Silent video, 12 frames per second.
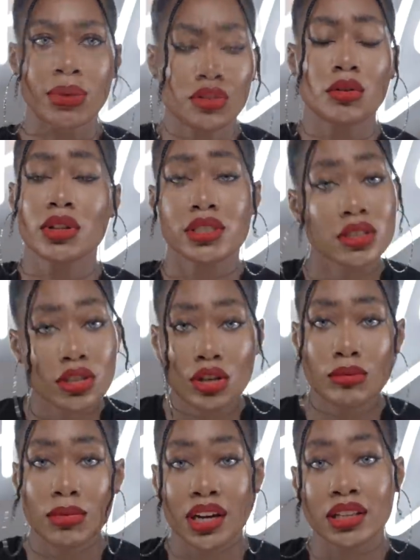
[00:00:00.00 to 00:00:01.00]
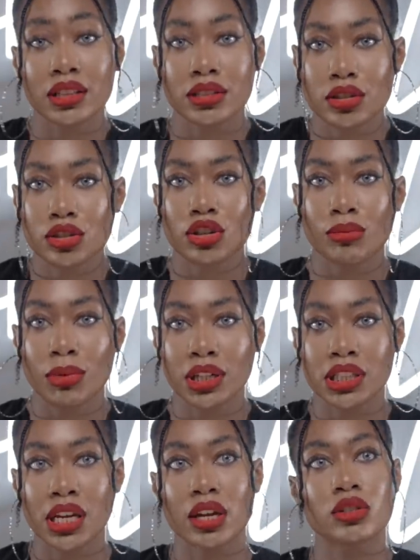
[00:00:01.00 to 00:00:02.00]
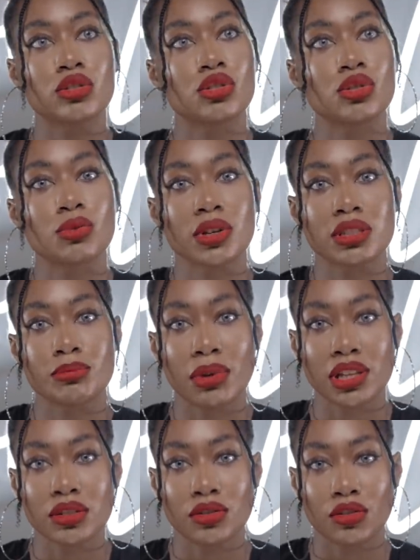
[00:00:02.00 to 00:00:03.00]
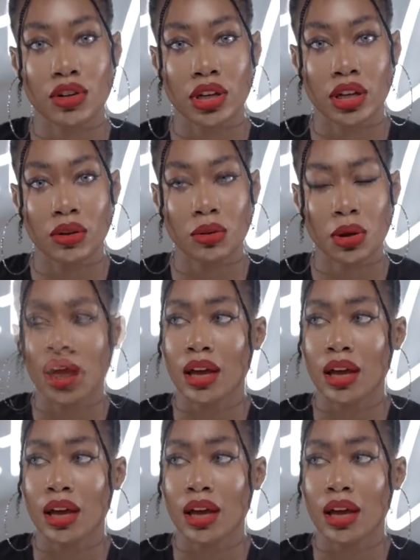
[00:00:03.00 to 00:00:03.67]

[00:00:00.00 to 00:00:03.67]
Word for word: So listen to your mind, listen to your body, and do what's best for you.